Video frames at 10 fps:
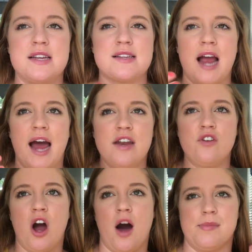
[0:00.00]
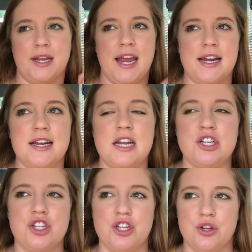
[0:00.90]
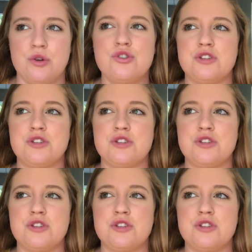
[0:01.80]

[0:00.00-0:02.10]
It's kind of complicated to use